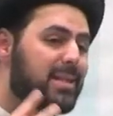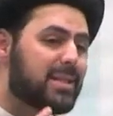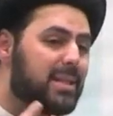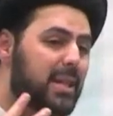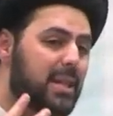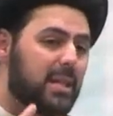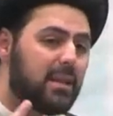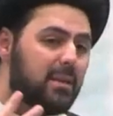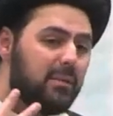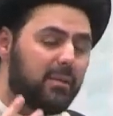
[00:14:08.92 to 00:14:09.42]

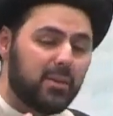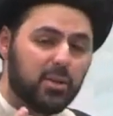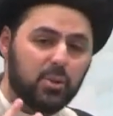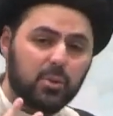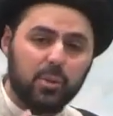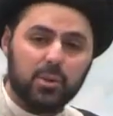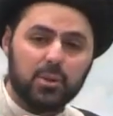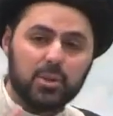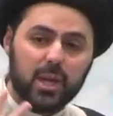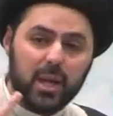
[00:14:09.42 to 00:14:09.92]

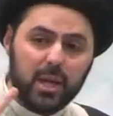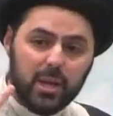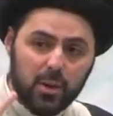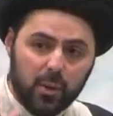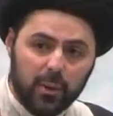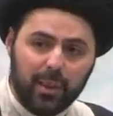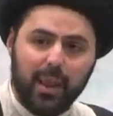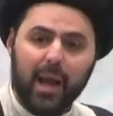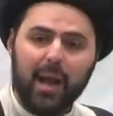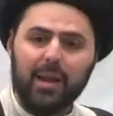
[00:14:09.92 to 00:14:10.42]
individuals in
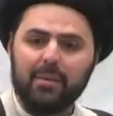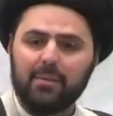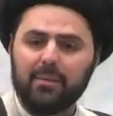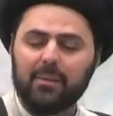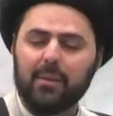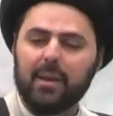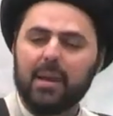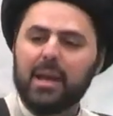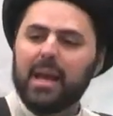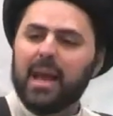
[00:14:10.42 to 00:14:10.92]
your life.
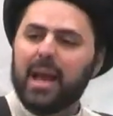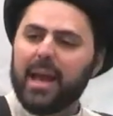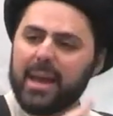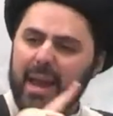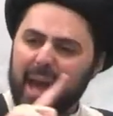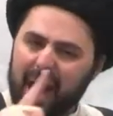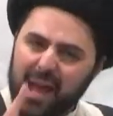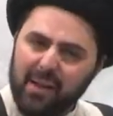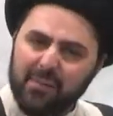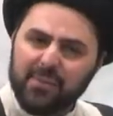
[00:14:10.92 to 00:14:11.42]
And
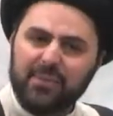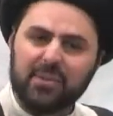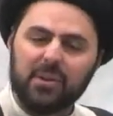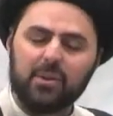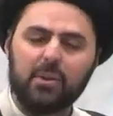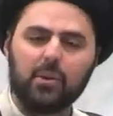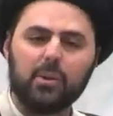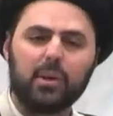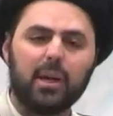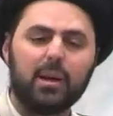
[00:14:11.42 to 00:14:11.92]
after
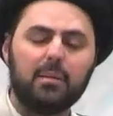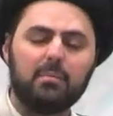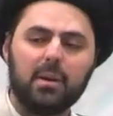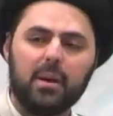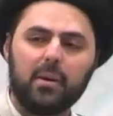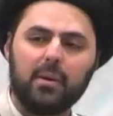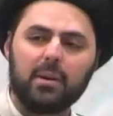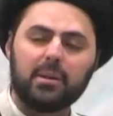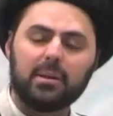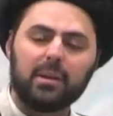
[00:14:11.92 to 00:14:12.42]
you get
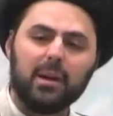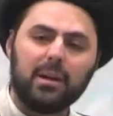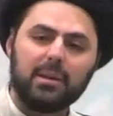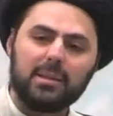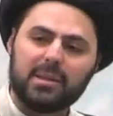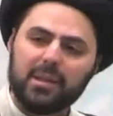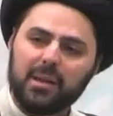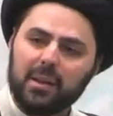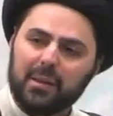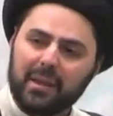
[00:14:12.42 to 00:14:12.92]
married,
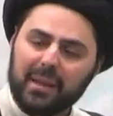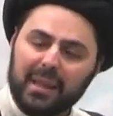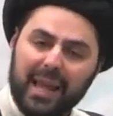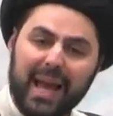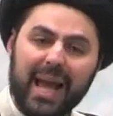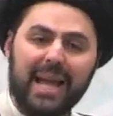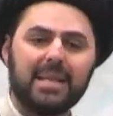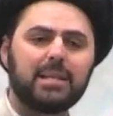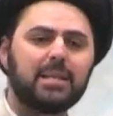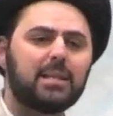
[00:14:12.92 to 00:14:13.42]
until the
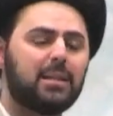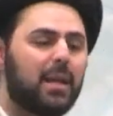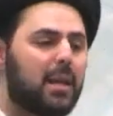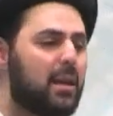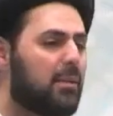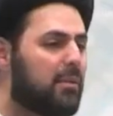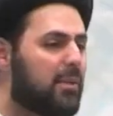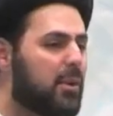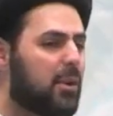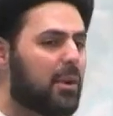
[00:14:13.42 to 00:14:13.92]
last day
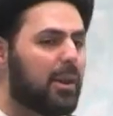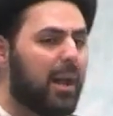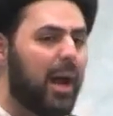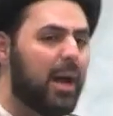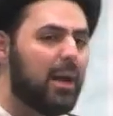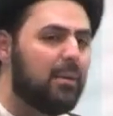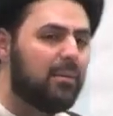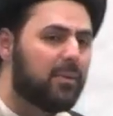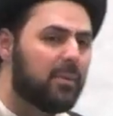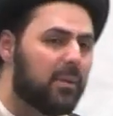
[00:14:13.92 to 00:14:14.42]
of your
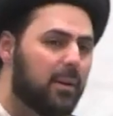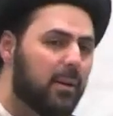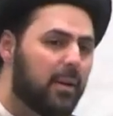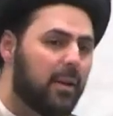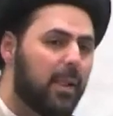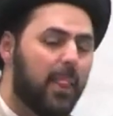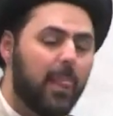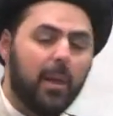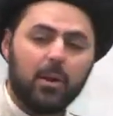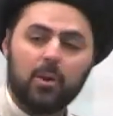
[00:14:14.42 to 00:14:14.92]
life,
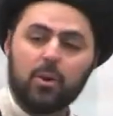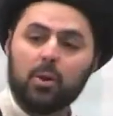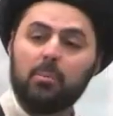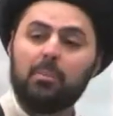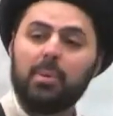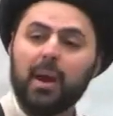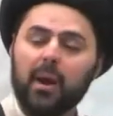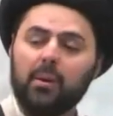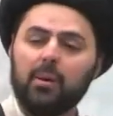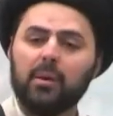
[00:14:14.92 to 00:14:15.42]
your
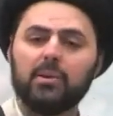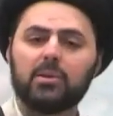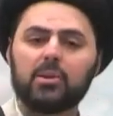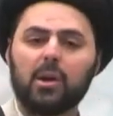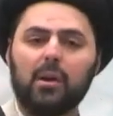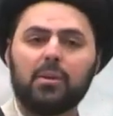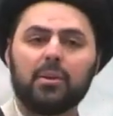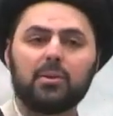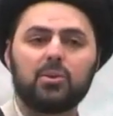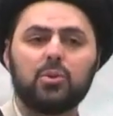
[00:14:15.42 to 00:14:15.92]
parents
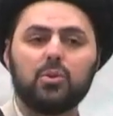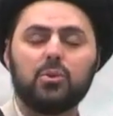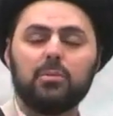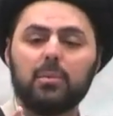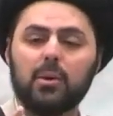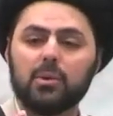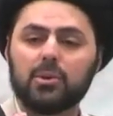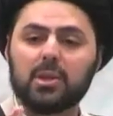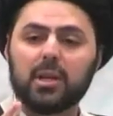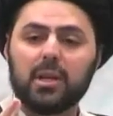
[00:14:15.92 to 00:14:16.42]
are the two
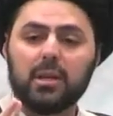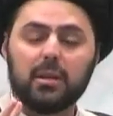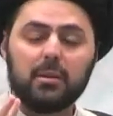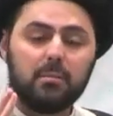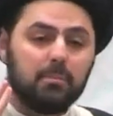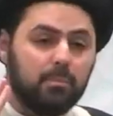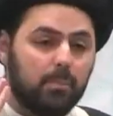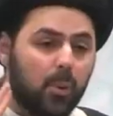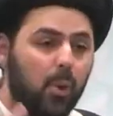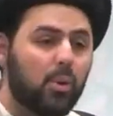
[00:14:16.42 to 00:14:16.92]
most
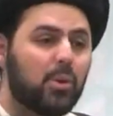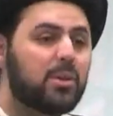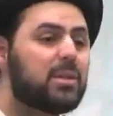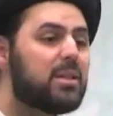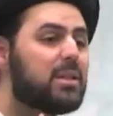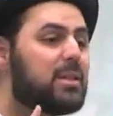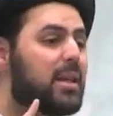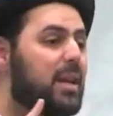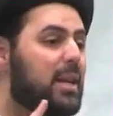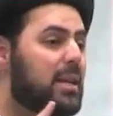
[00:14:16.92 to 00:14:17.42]

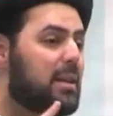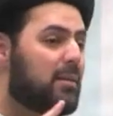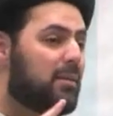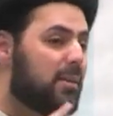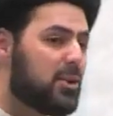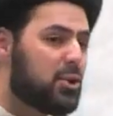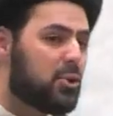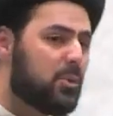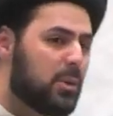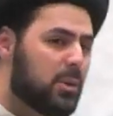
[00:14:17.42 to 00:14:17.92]
important
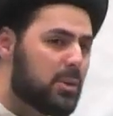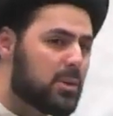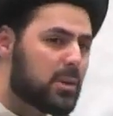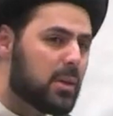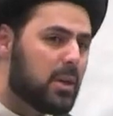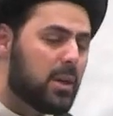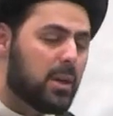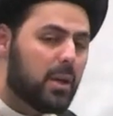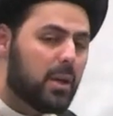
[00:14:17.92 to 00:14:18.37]
individuals